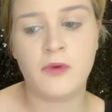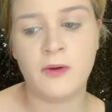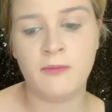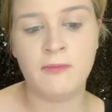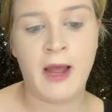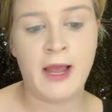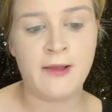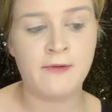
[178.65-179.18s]

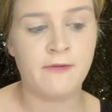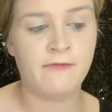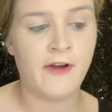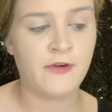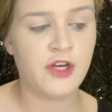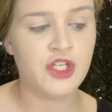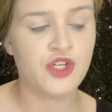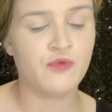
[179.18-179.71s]
my
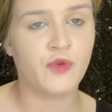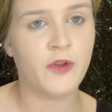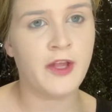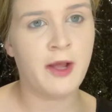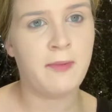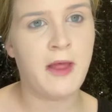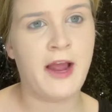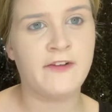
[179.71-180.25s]
foundation really
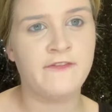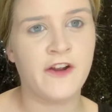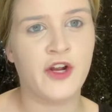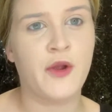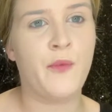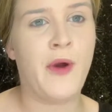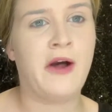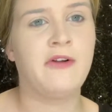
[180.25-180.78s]
applied
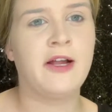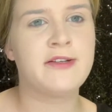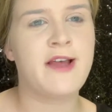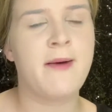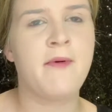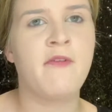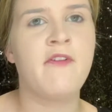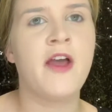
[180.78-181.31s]
very well on
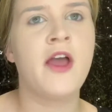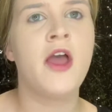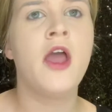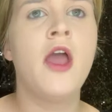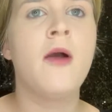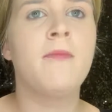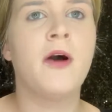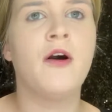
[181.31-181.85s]
top of it,
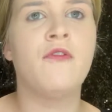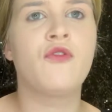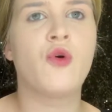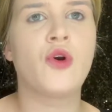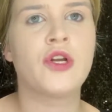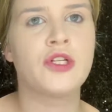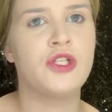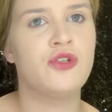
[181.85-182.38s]
but of
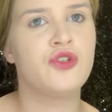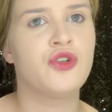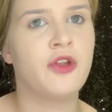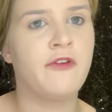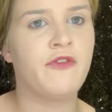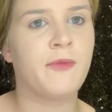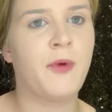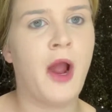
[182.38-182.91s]
course usually
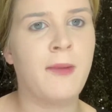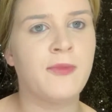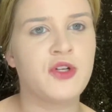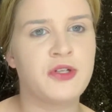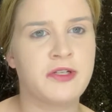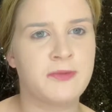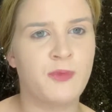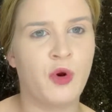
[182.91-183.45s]
for
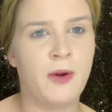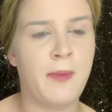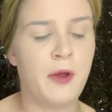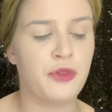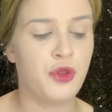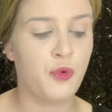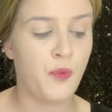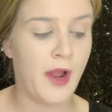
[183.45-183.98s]
primers it's more
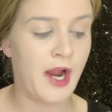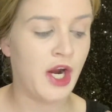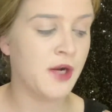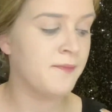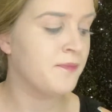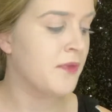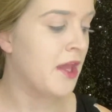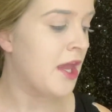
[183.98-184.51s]
about the wear.
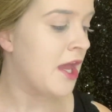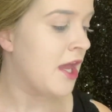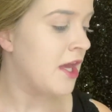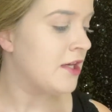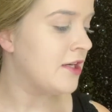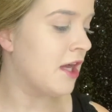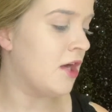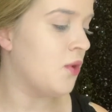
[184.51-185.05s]

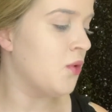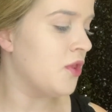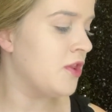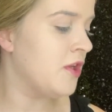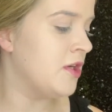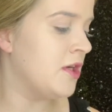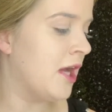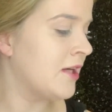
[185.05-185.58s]
Now,
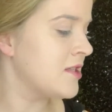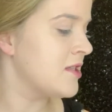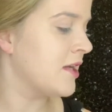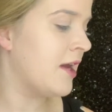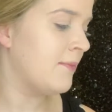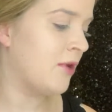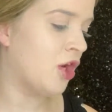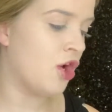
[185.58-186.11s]
the next thing
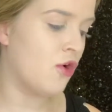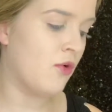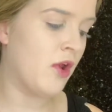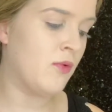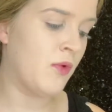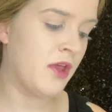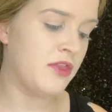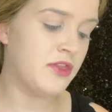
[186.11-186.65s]
I'm going to go
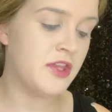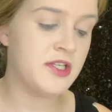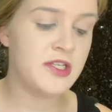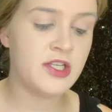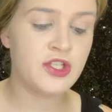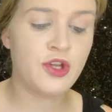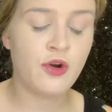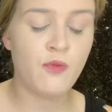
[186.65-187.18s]
in with, this
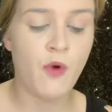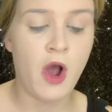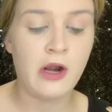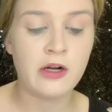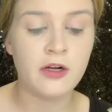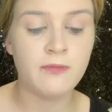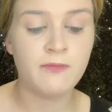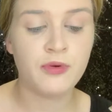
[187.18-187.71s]
is their
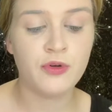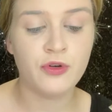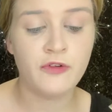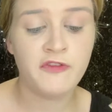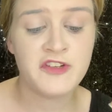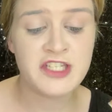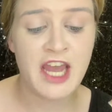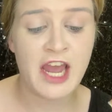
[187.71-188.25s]

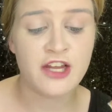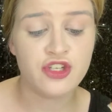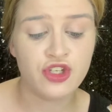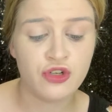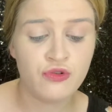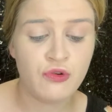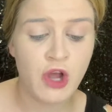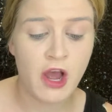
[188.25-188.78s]
Waterproof
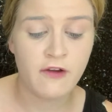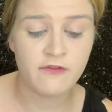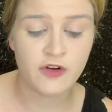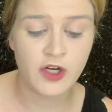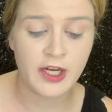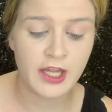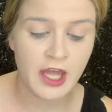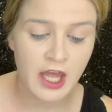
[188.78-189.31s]
Tattoo
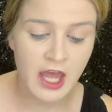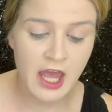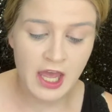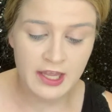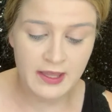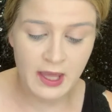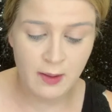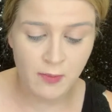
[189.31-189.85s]
Covering
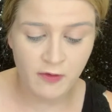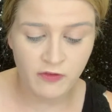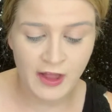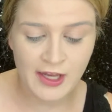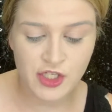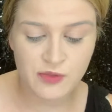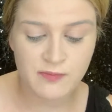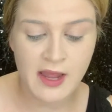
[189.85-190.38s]

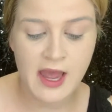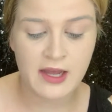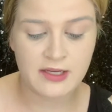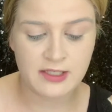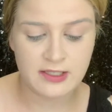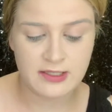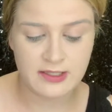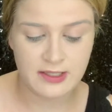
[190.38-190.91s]
Camouflage Matte
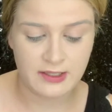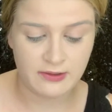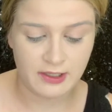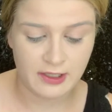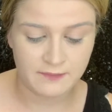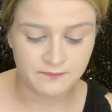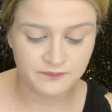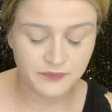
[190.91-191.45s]

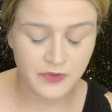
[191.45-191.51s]
Concealer.